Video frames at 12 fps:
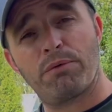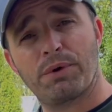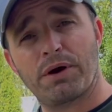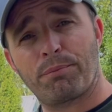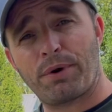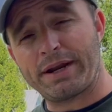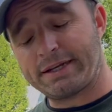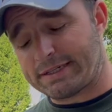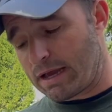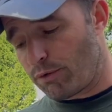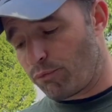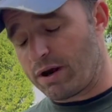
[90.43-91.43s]
and we're going to break it
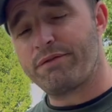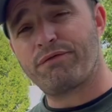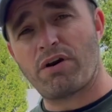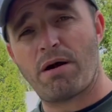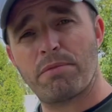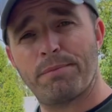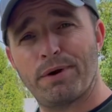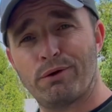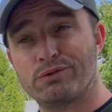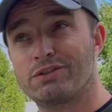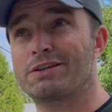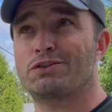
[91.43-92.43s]
down right from
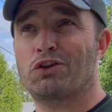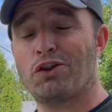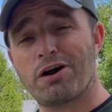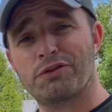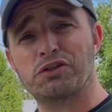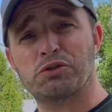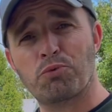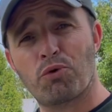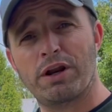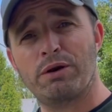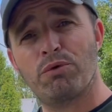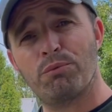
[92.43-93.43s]
about 6 o'clock this
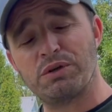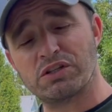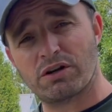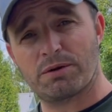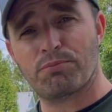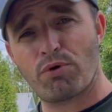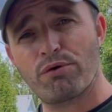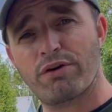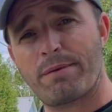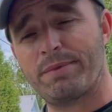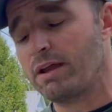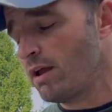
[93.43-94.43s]
morning when we started
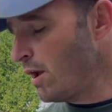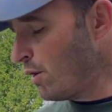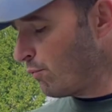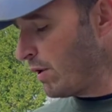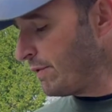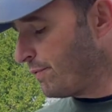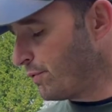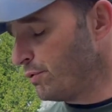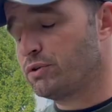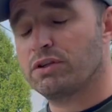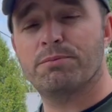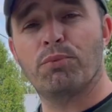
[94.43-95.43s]
programming right
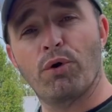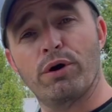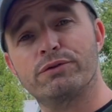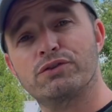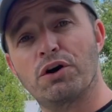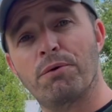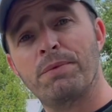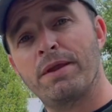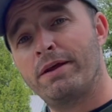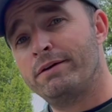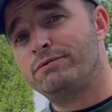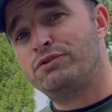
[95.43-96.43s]
through to the boil. So
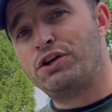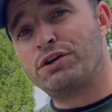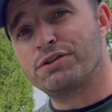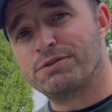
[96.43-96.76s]
cheers.